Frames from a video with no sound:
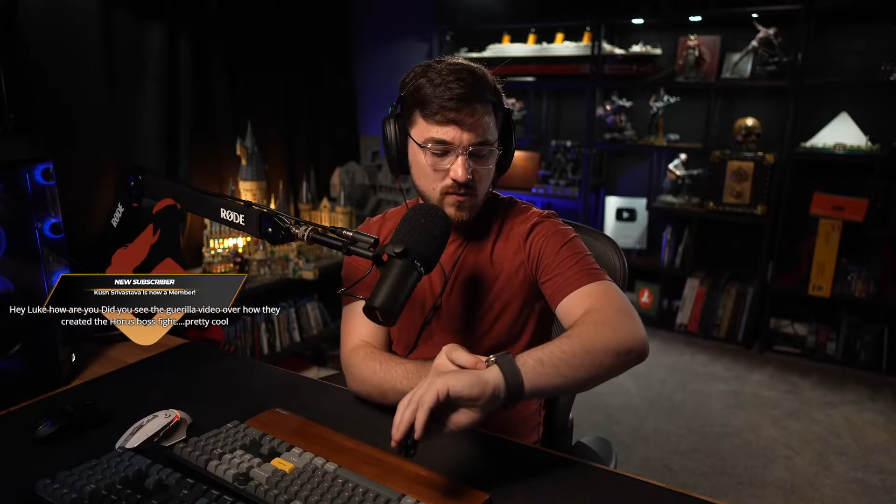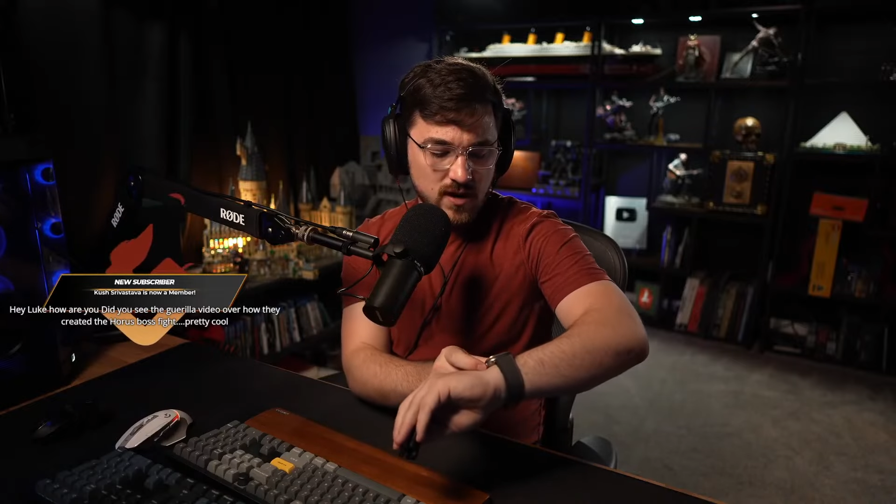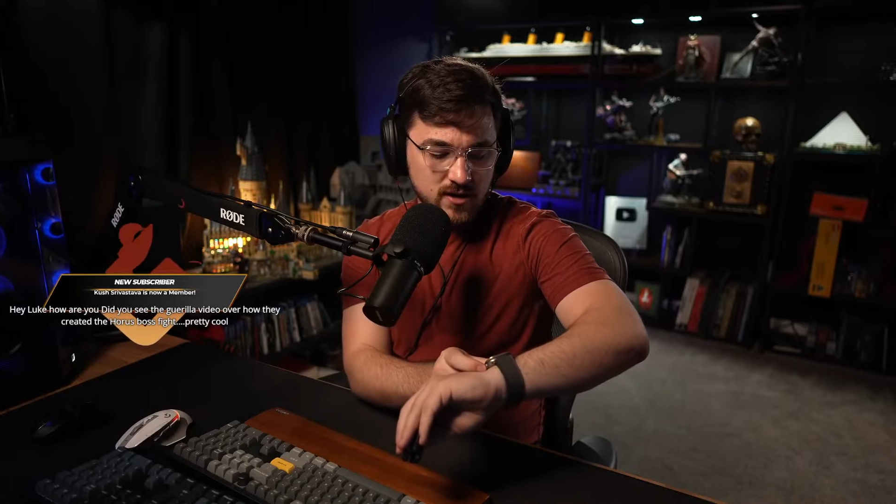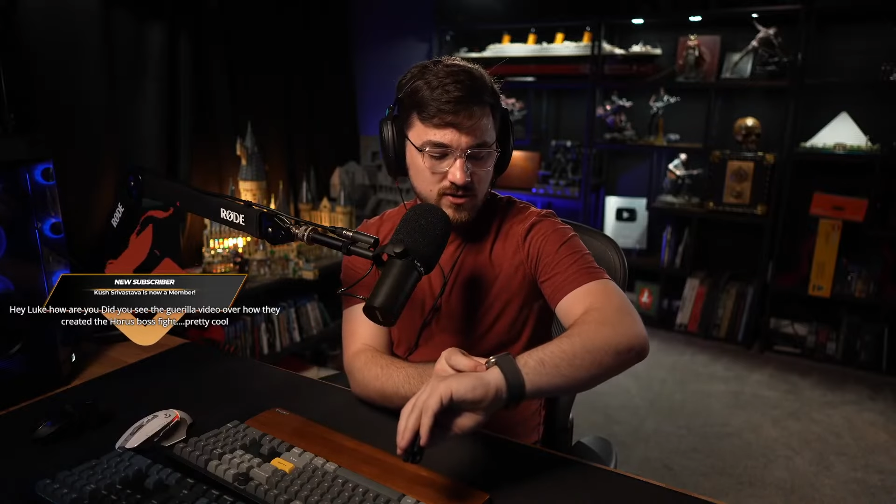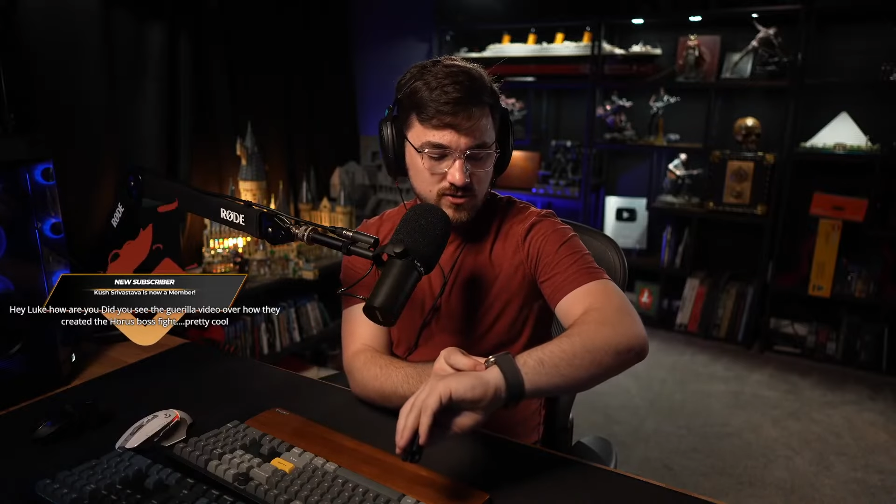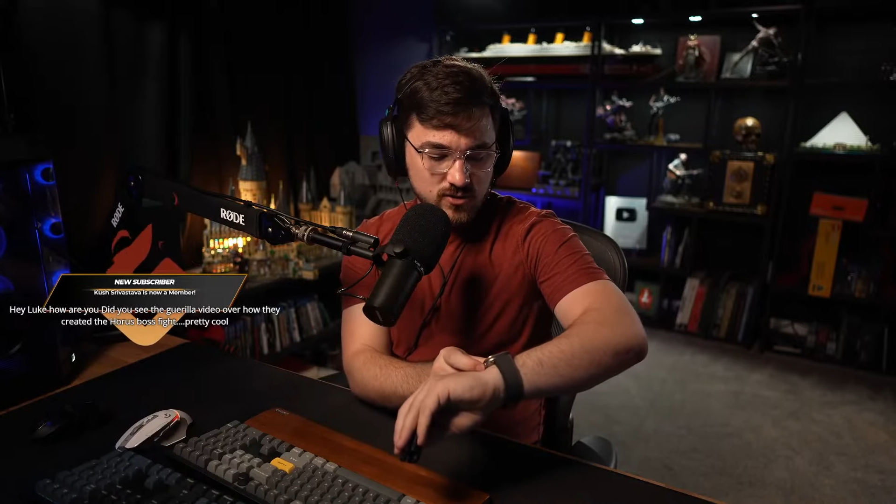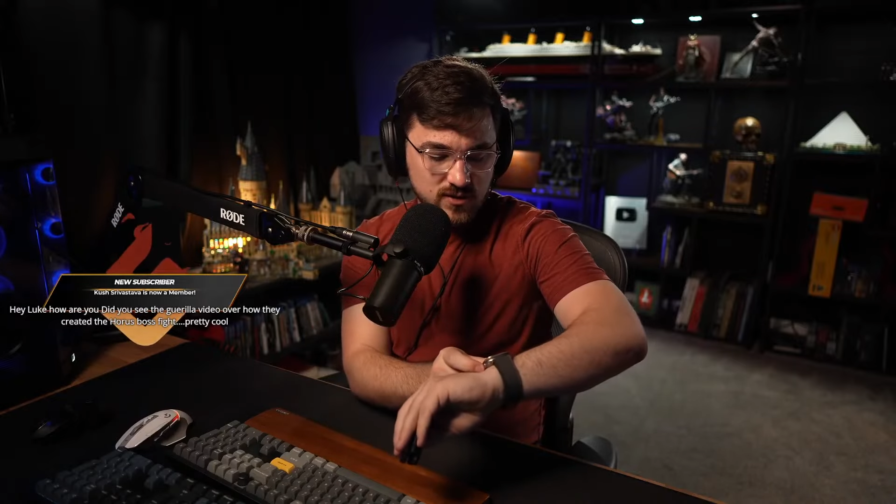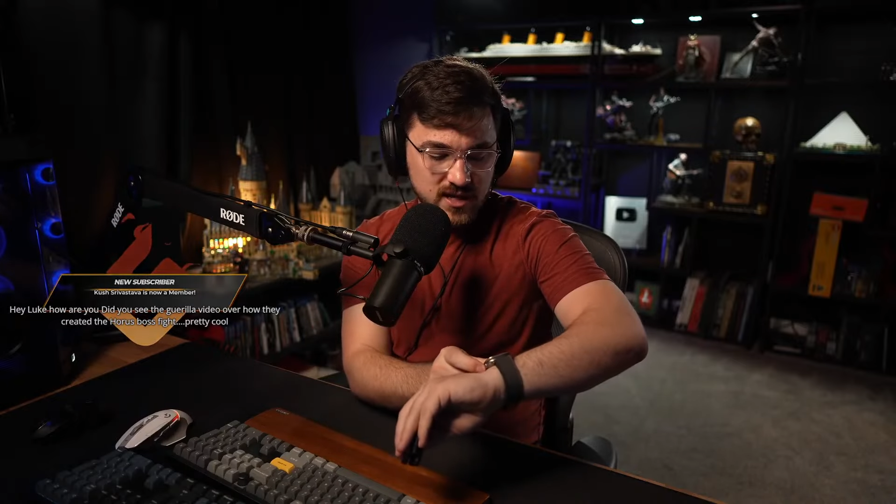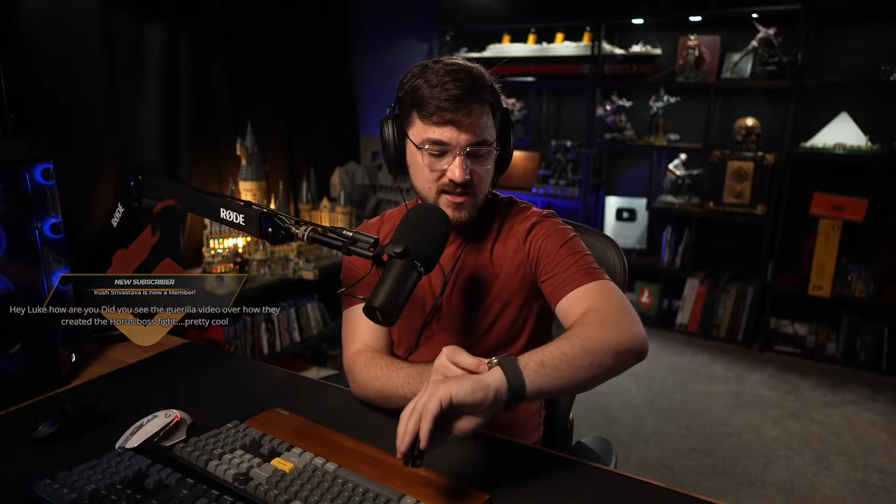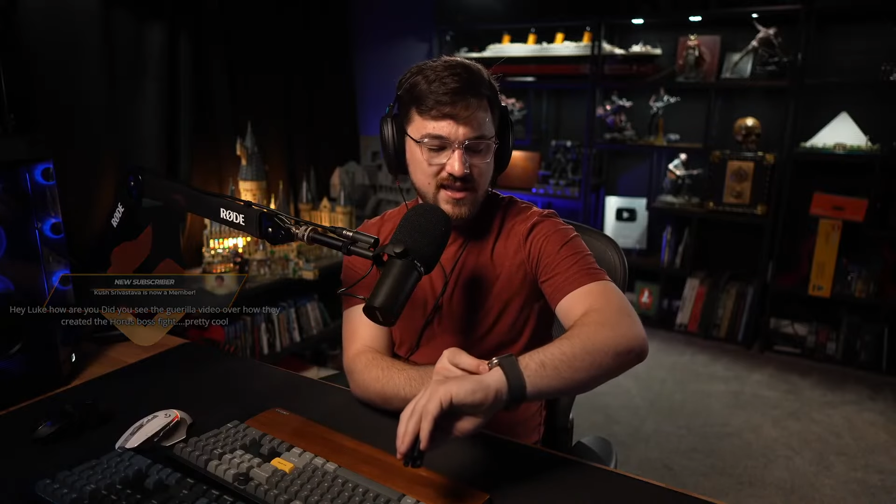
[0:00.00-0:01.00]
Why are you
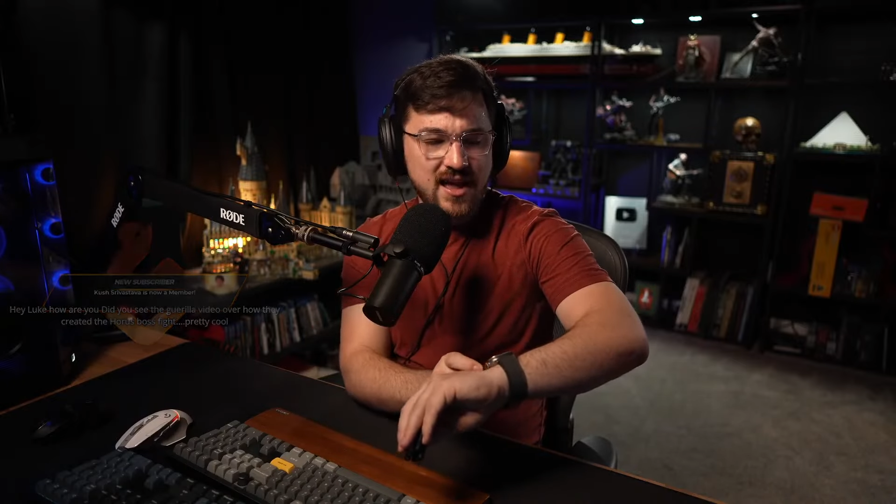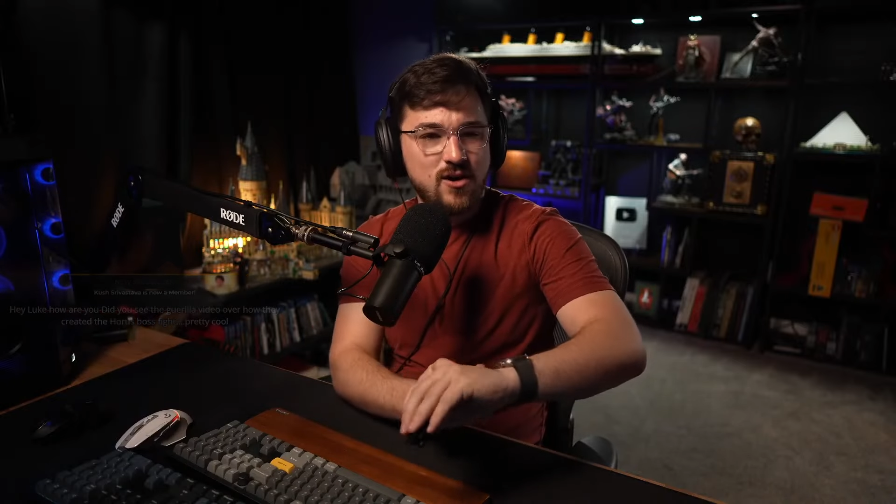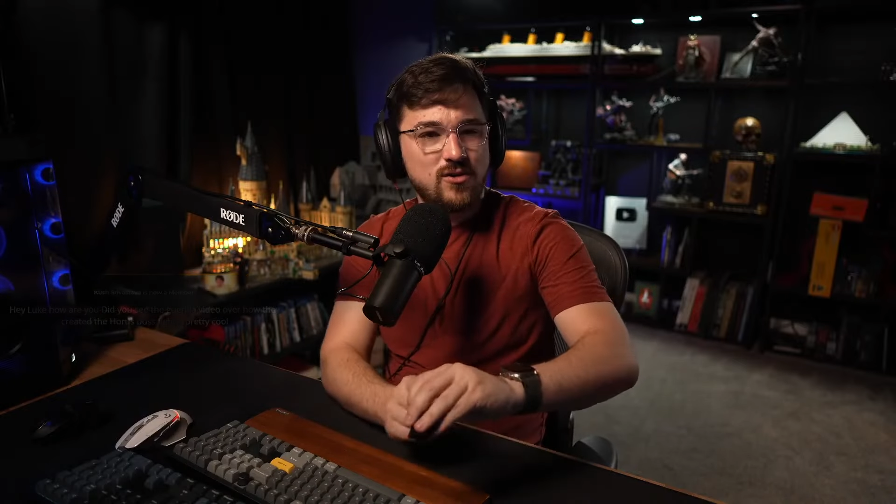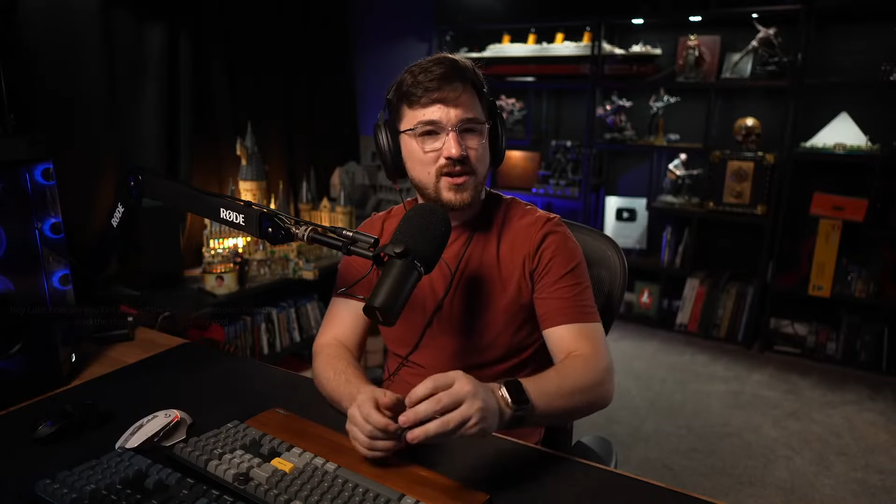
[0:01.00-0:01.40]
doing that now?